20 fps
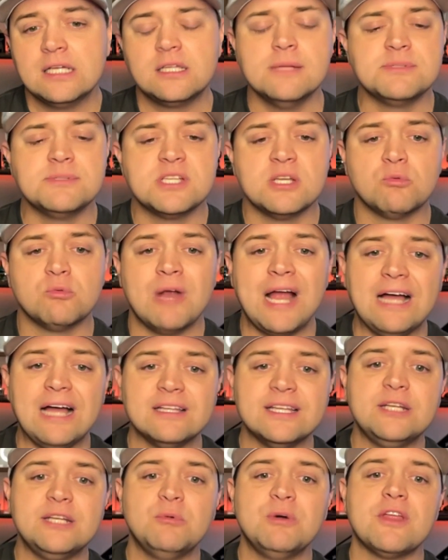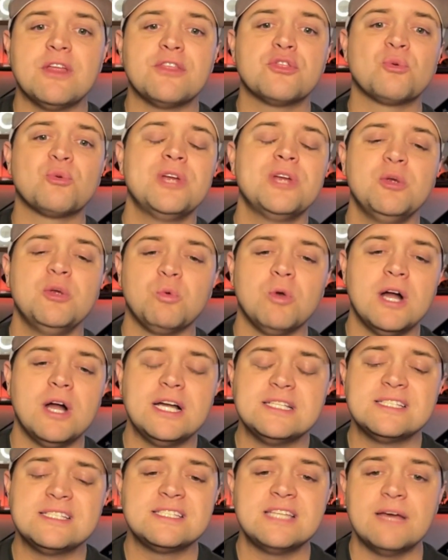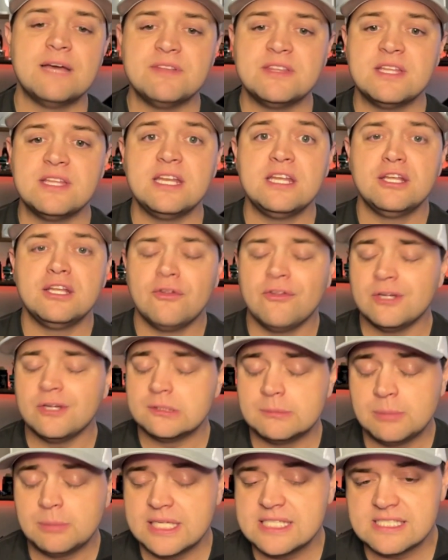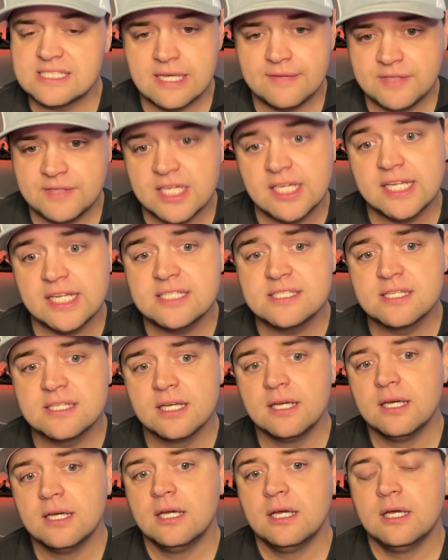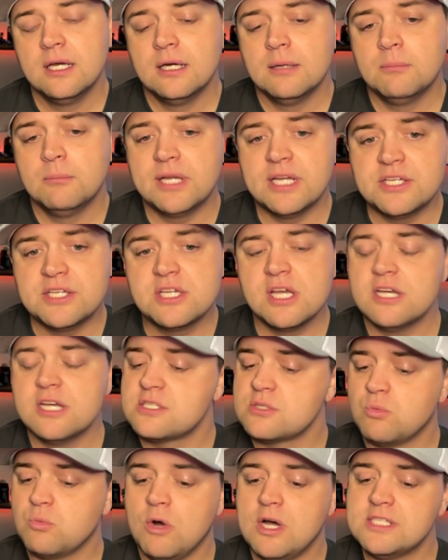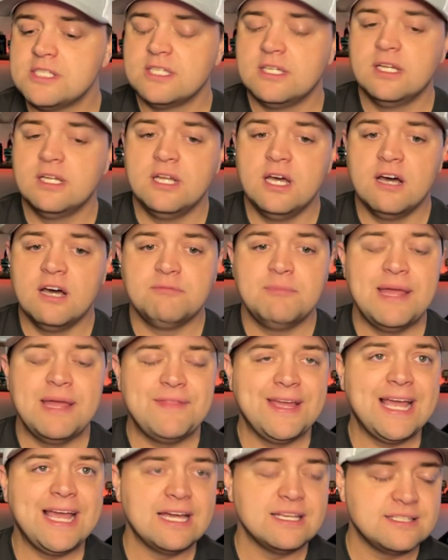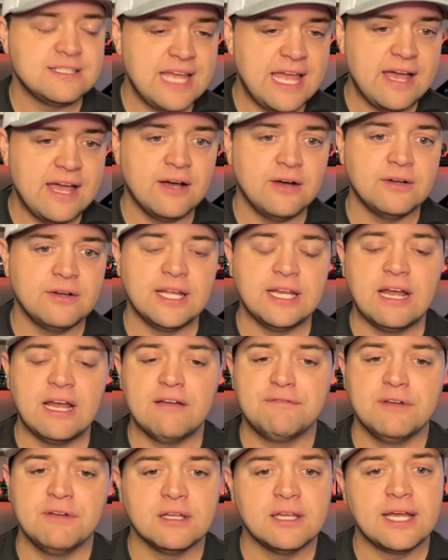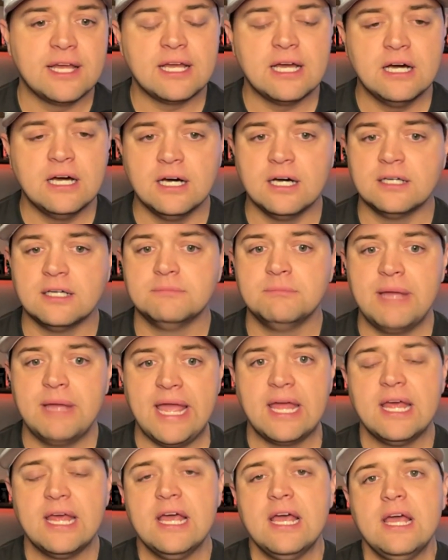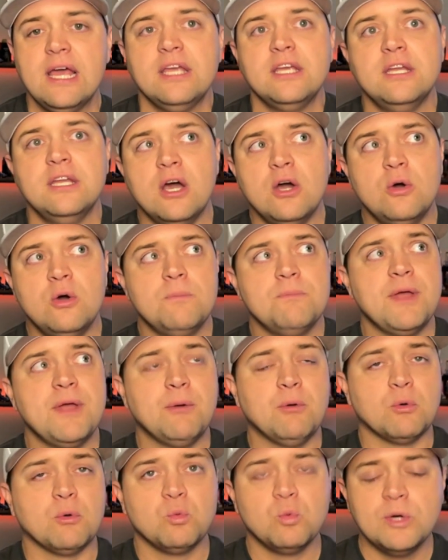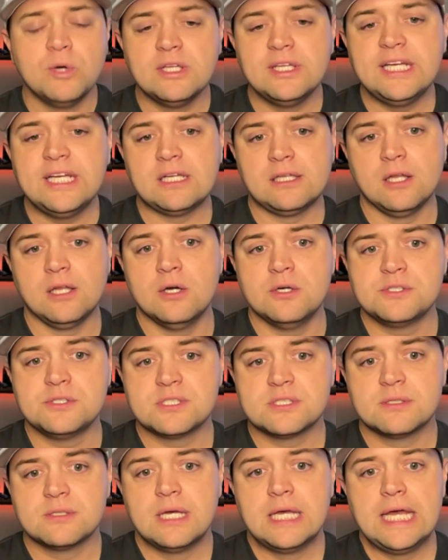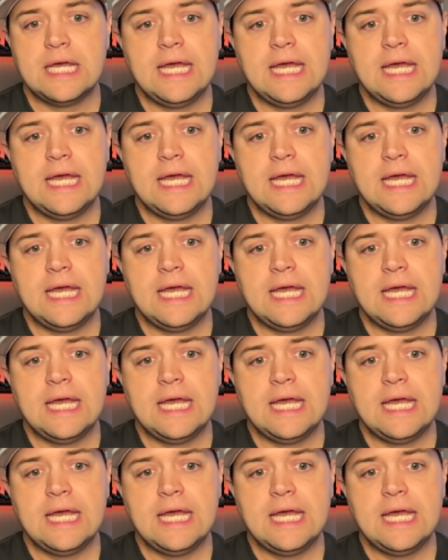Clemson rallied with a 3-run 7th inning. They only play 7 innings, but it just wasn't enough. Man, they got down, and I felt like, oh, man, they were really close.